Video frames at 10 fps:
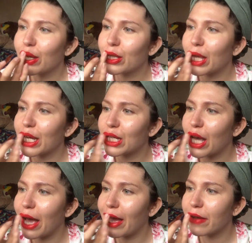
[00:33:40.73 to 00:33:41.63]
who like to
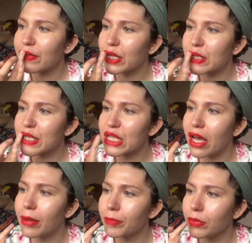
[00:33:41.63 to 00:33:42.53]
have those
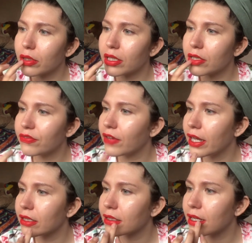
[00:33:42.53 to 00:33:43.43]
really
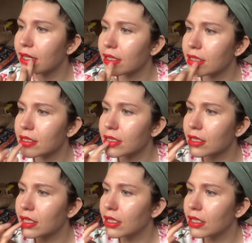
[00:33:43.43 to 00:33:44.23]
defined lines.